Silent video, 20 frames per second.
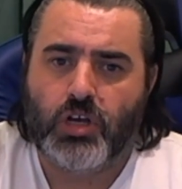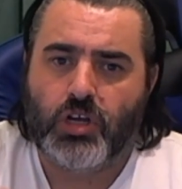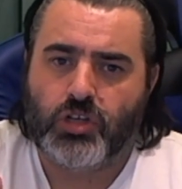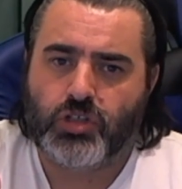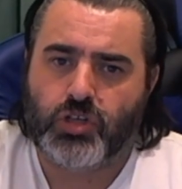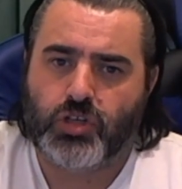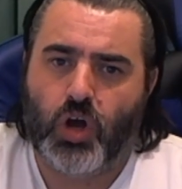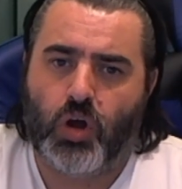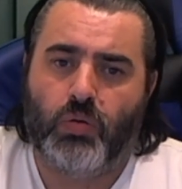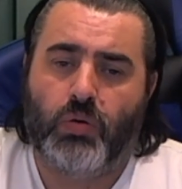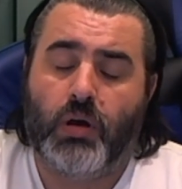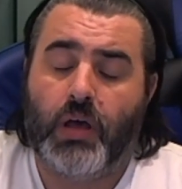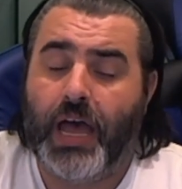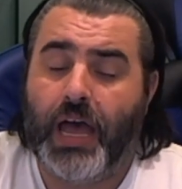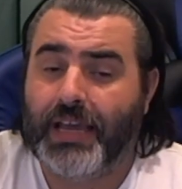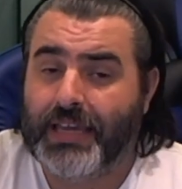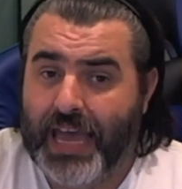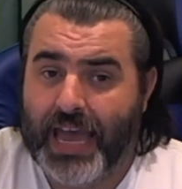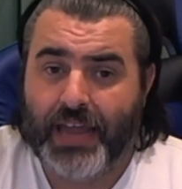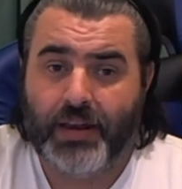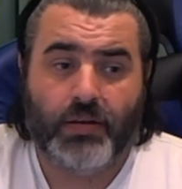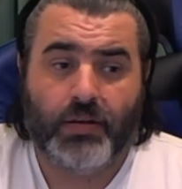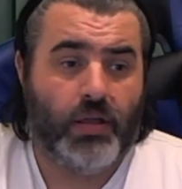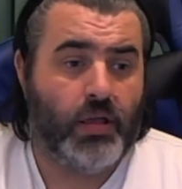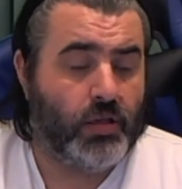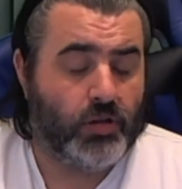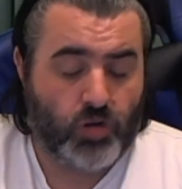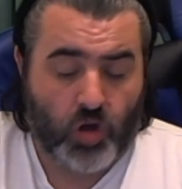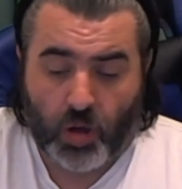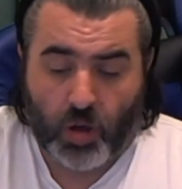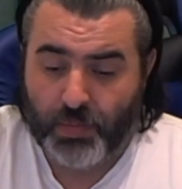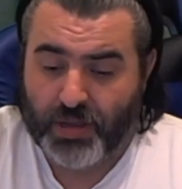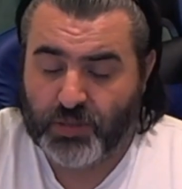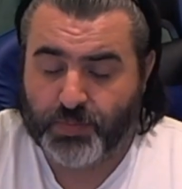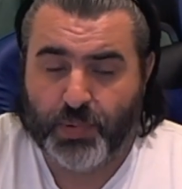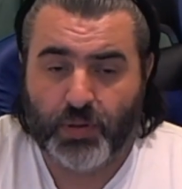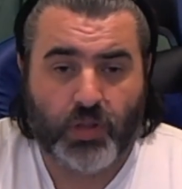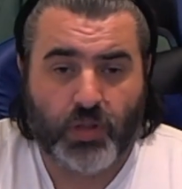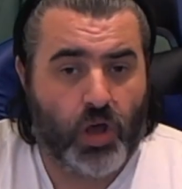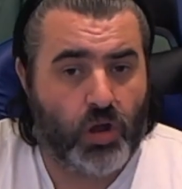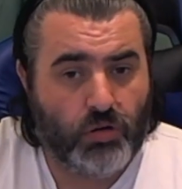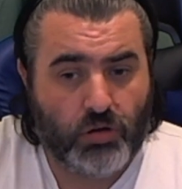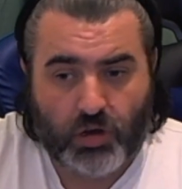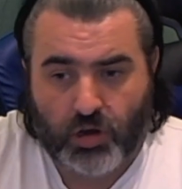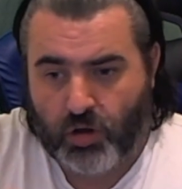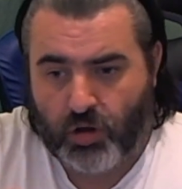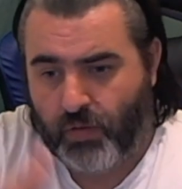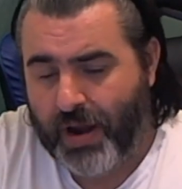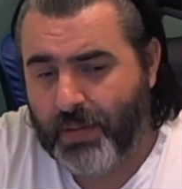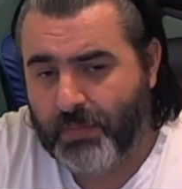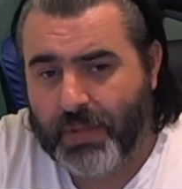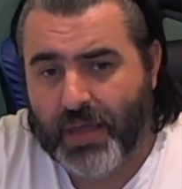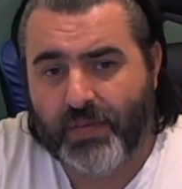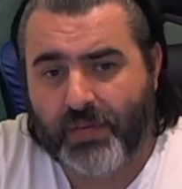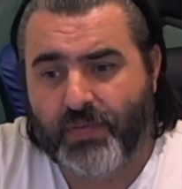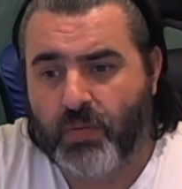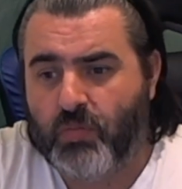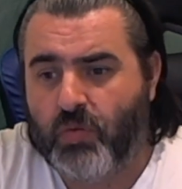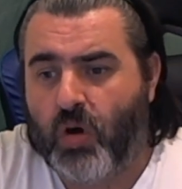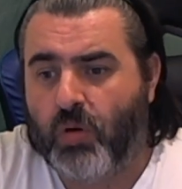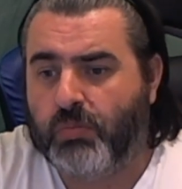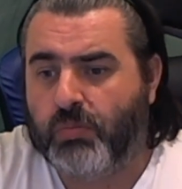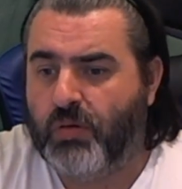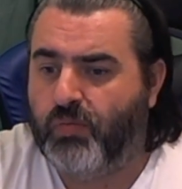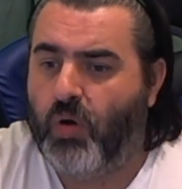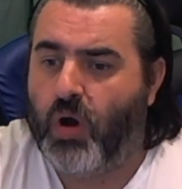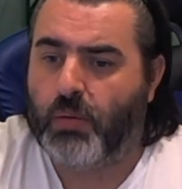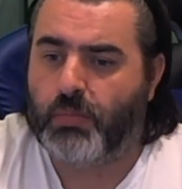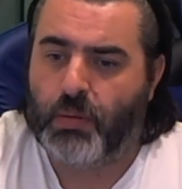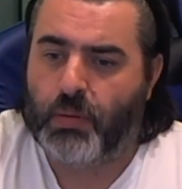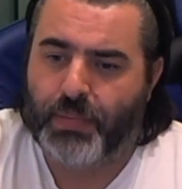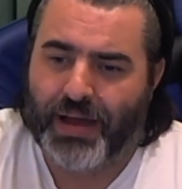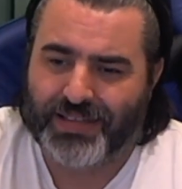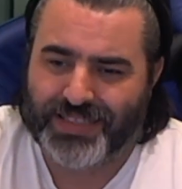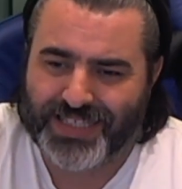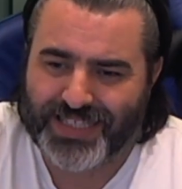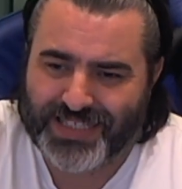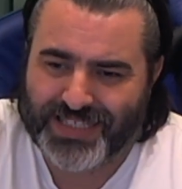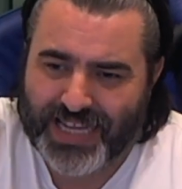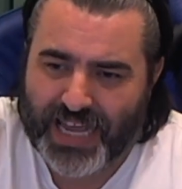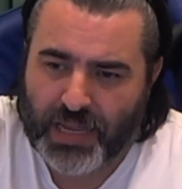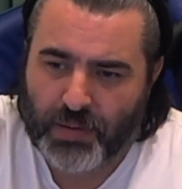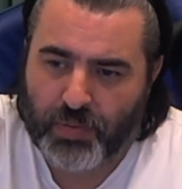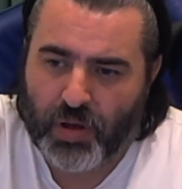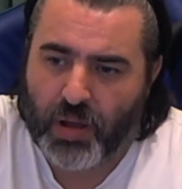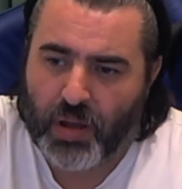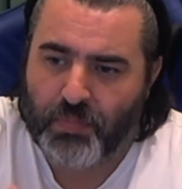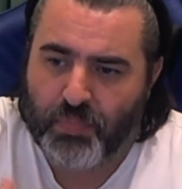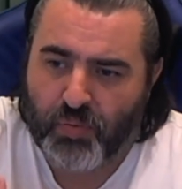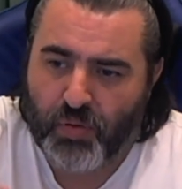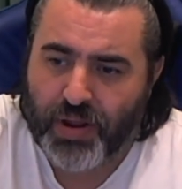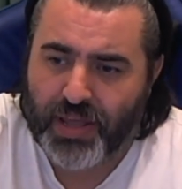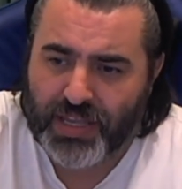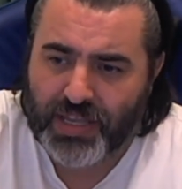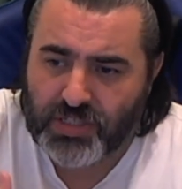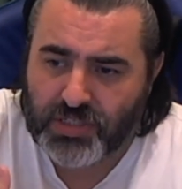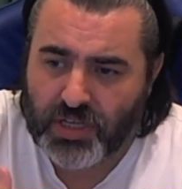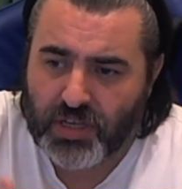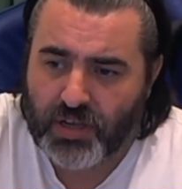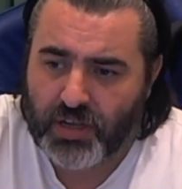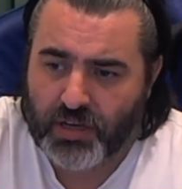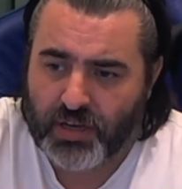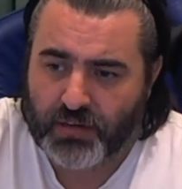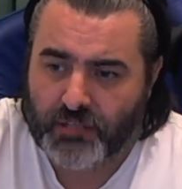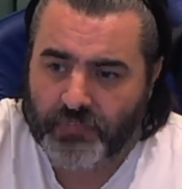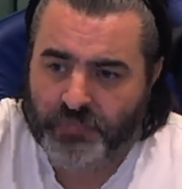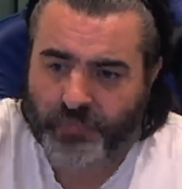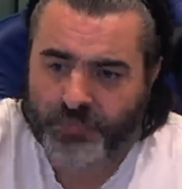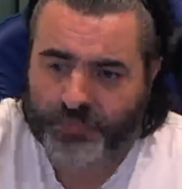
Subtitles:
So, again, comments below, correct me if I'm wrong with what I'm about to say, but I'm pretty certain